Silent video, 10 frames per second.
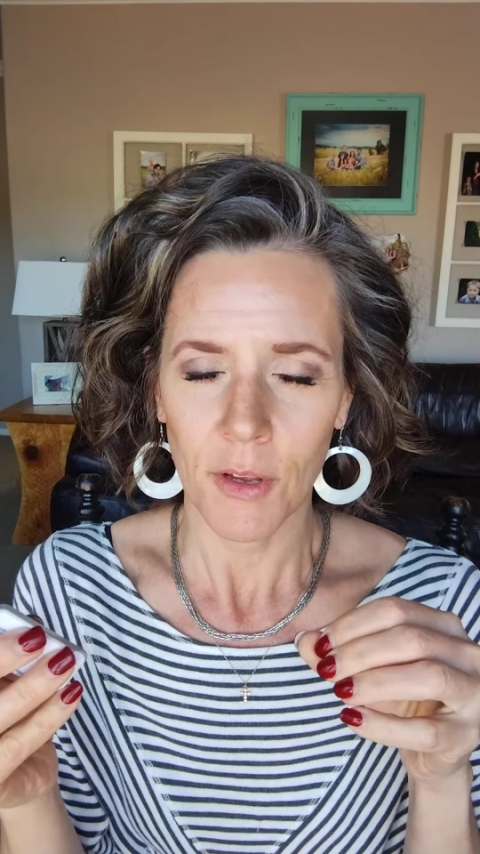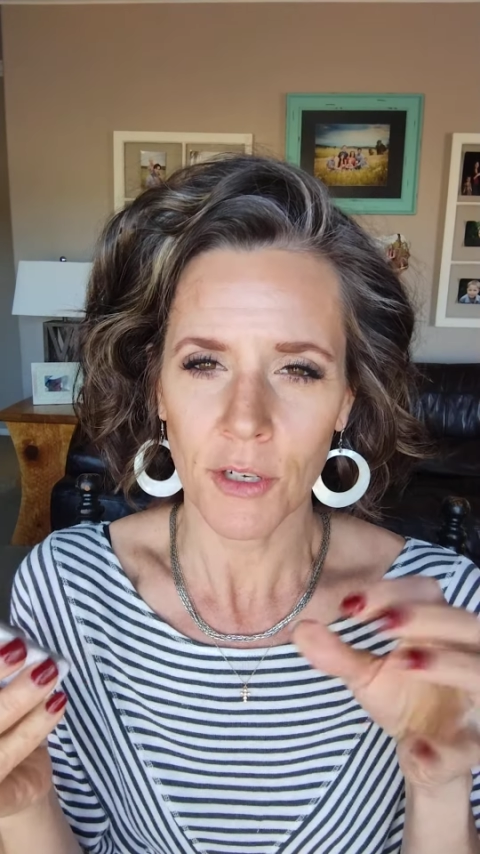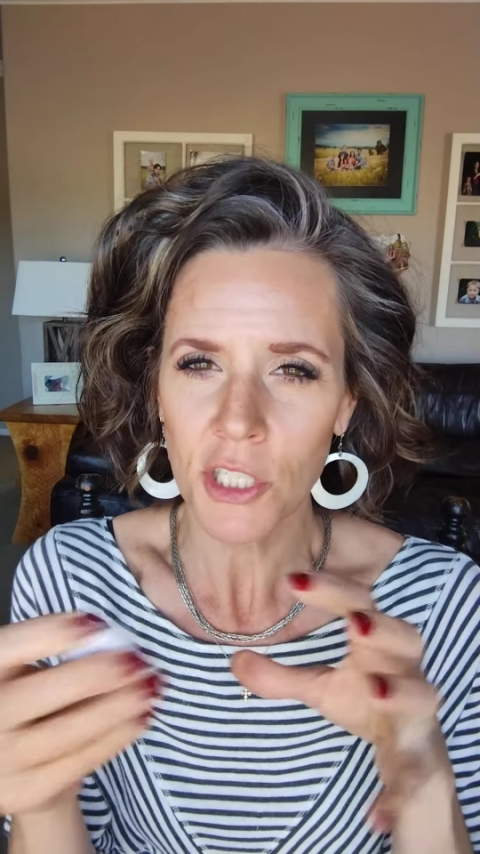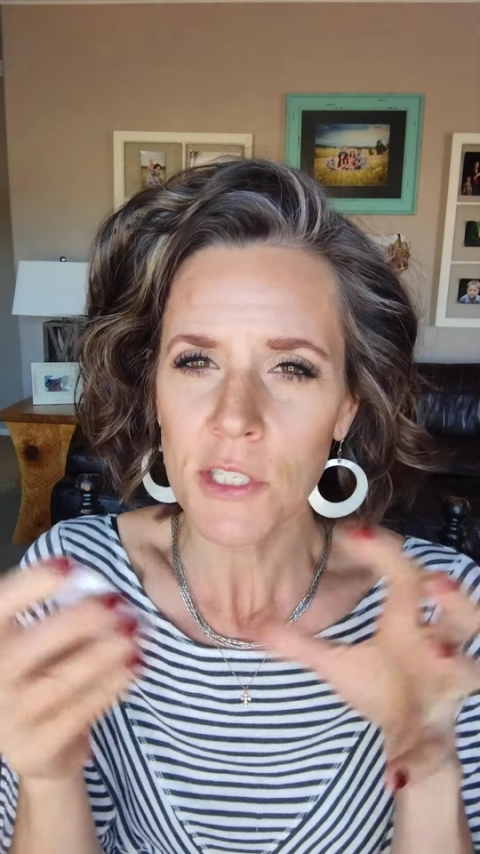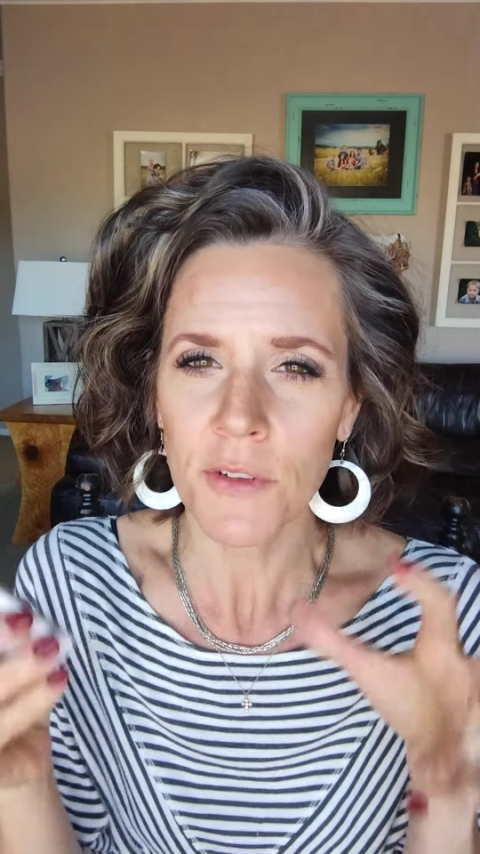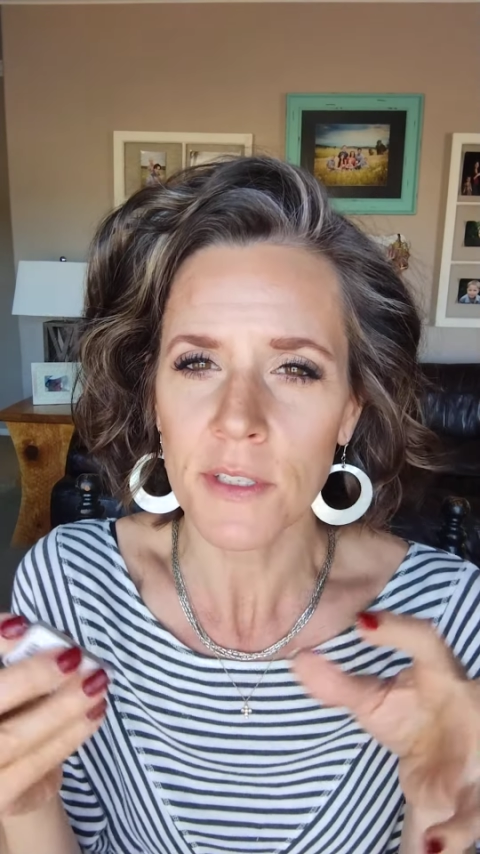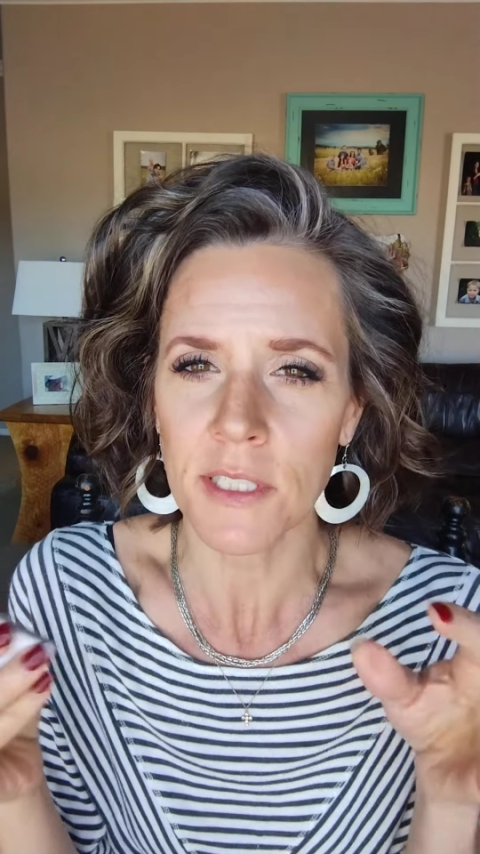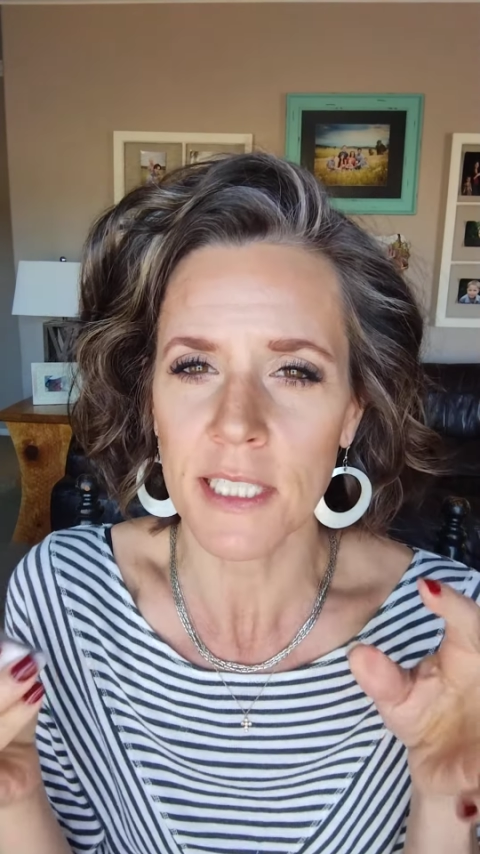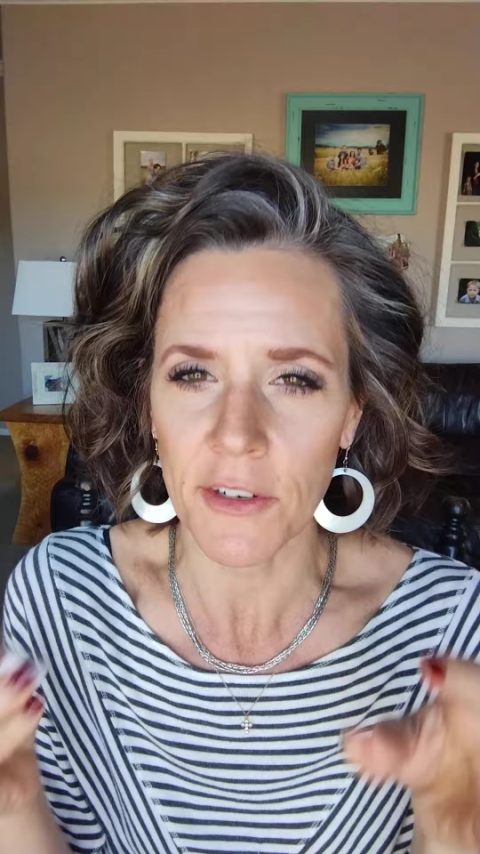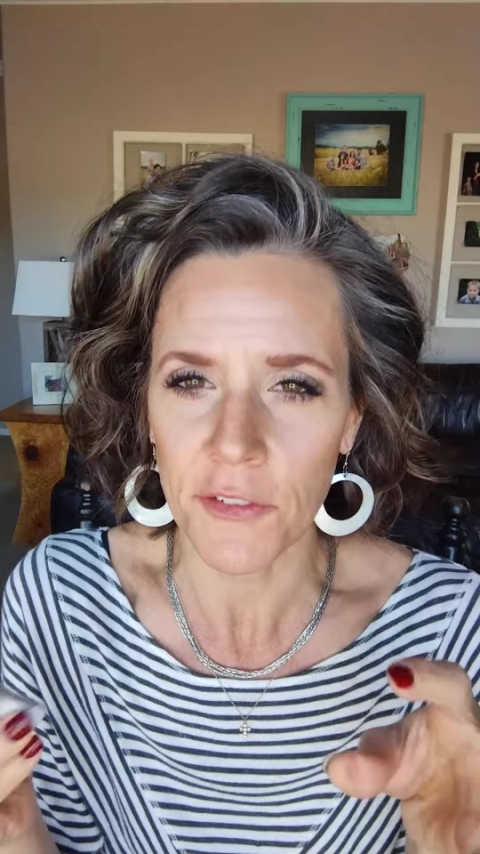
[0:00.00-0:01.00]
or it just
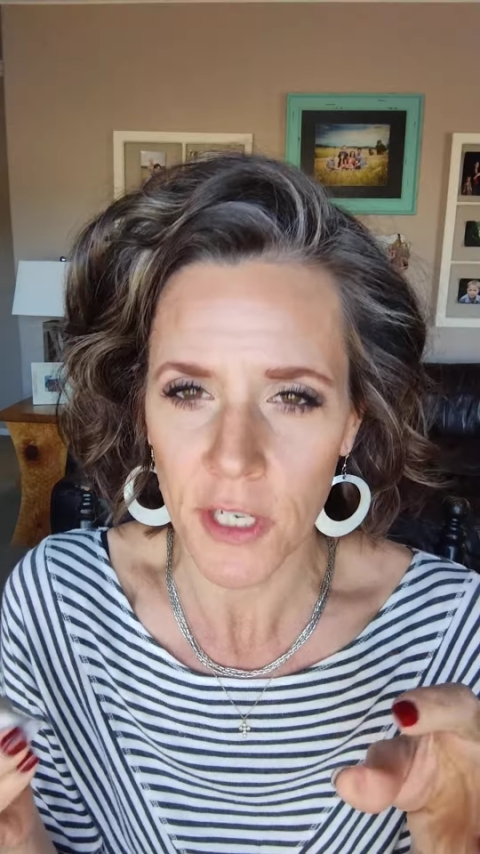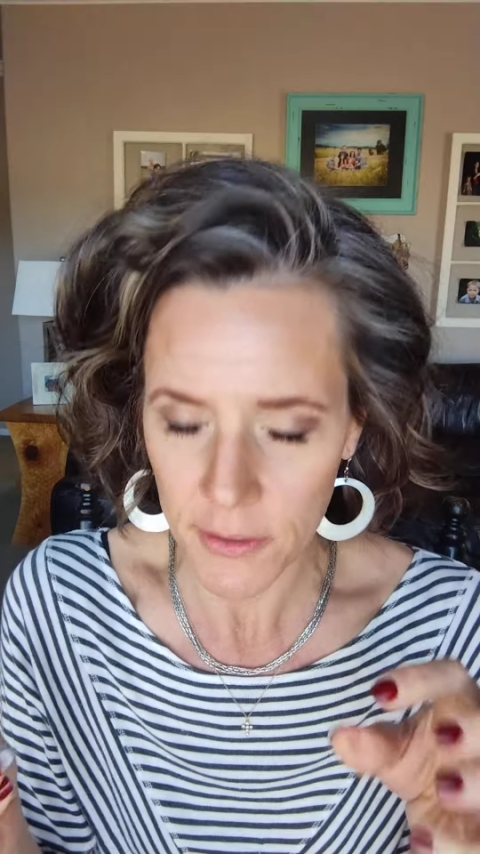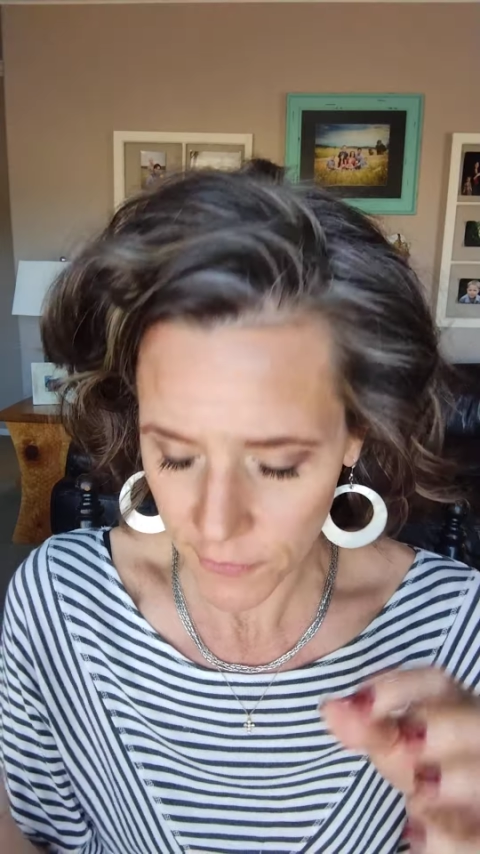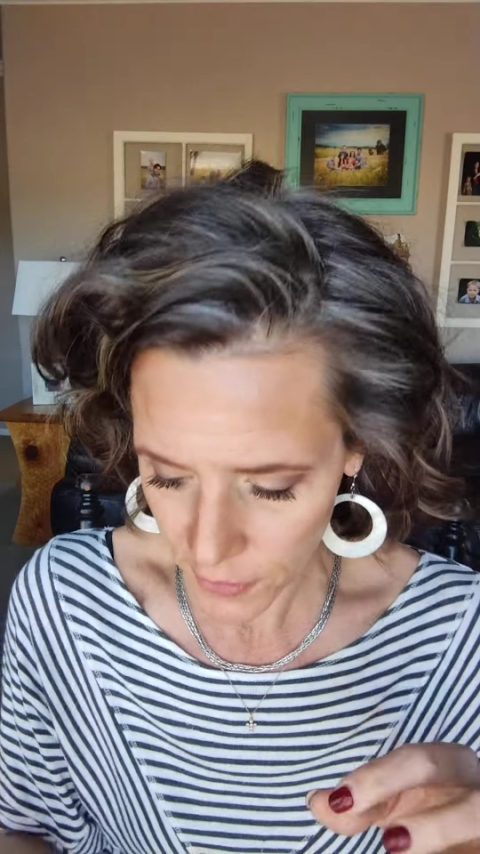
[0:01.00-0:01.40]
feels different